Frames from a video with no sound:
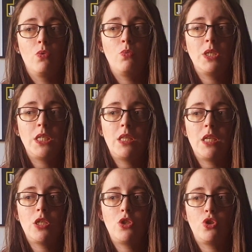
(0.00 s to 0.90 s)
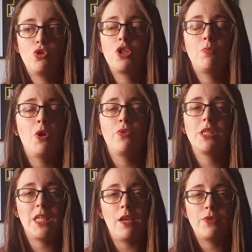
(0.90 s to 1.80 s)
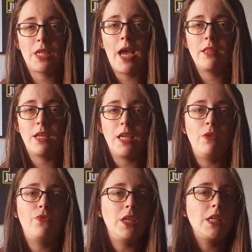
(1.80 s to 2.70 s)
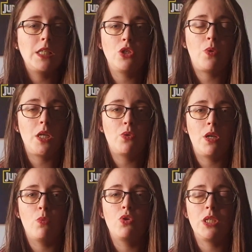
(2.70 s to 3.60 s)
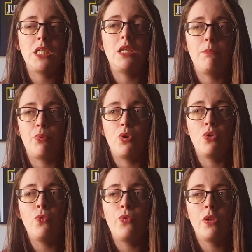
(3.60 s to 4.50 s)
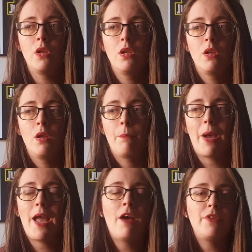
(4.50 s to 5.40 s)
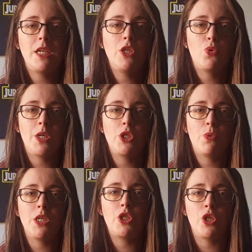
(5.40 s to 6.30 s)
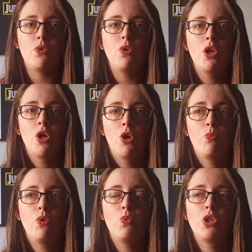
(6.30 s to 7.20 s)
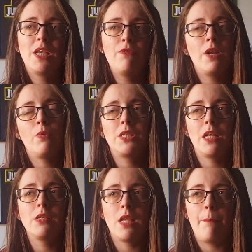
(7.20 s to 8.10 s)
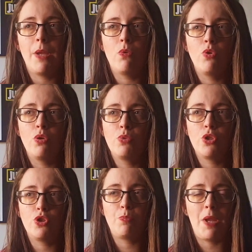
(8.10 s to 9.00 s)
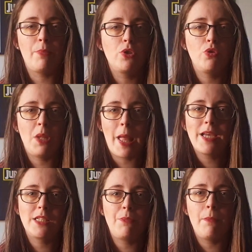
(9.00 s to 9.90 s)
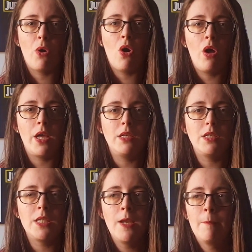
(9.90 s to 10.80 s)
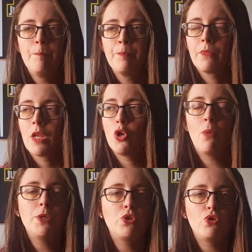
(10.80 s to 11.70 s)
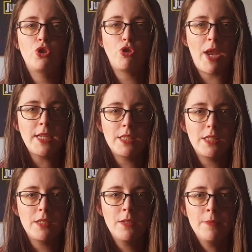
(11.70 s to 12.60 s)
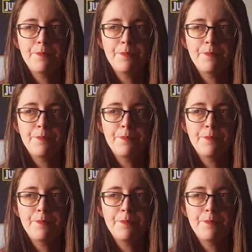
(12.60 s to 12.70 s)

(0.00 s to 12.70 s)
We did this just to be on the safe side, that if things in 2021 didn't improve, by having it in 2022, we would given ourselves that bit of room to just be able to relax a bit more and not be so stressed.